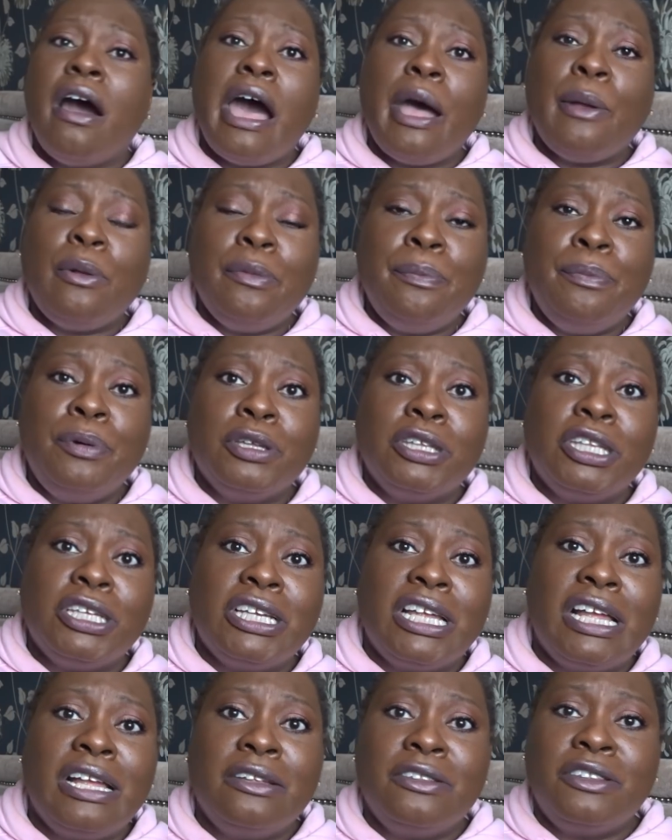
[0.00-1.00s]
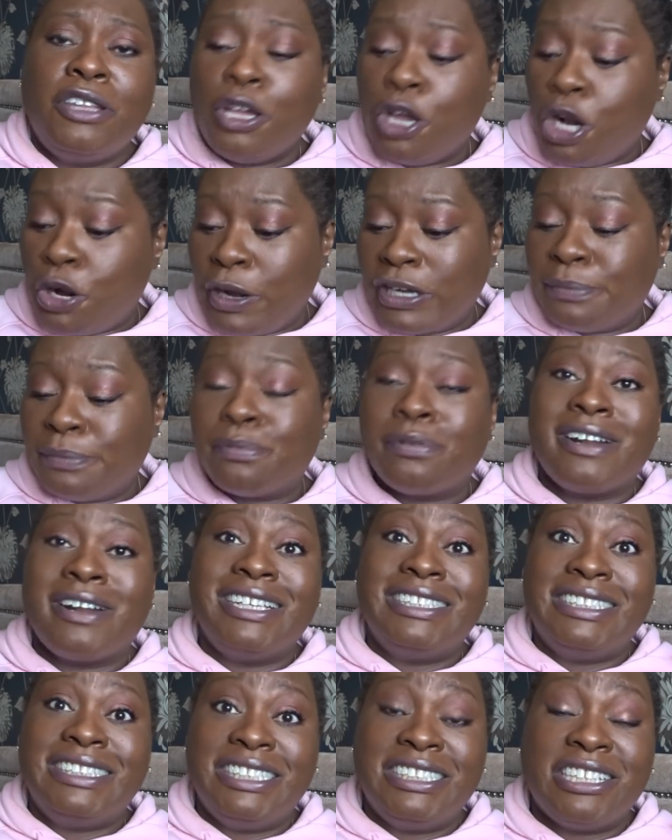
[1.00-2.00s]
I will put the correct
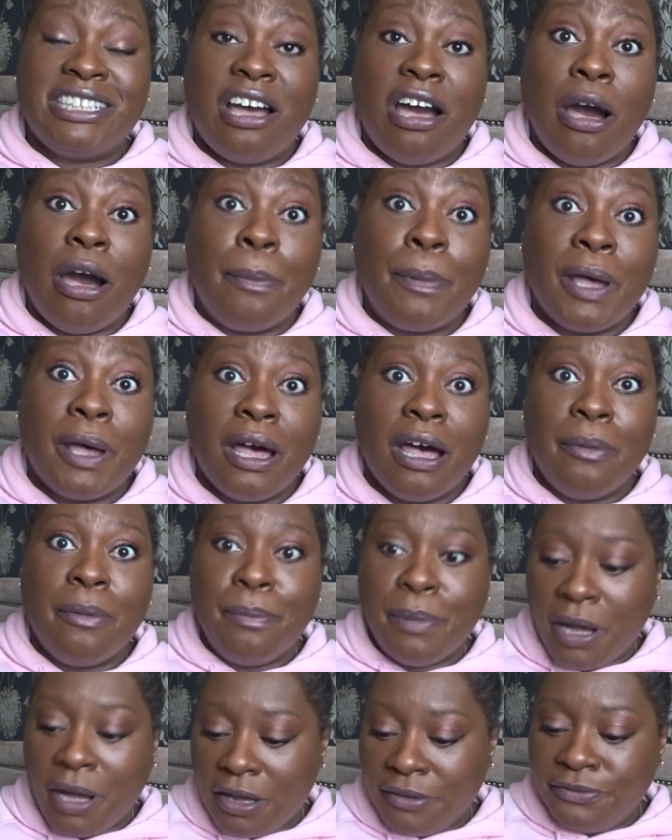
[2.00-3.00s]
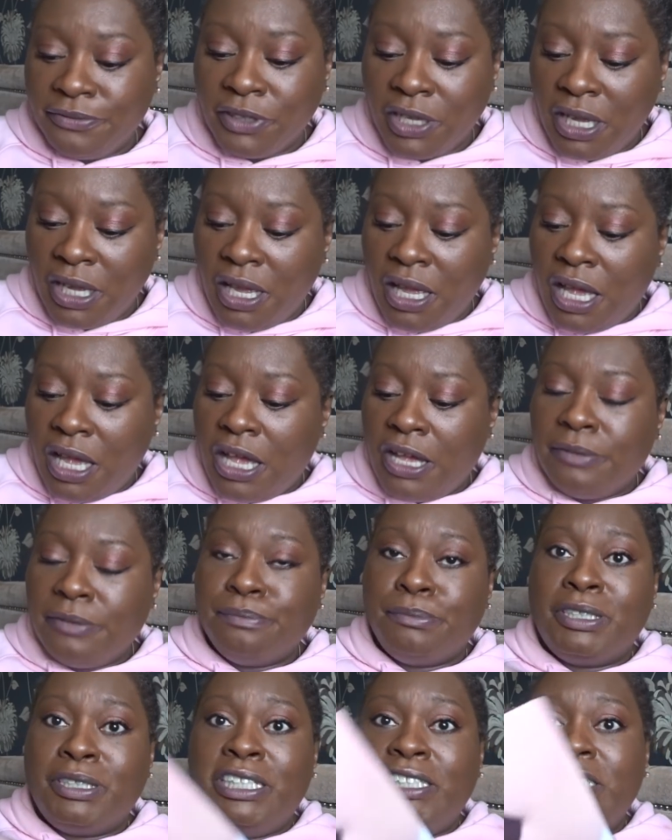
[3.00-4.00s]
prices up above, but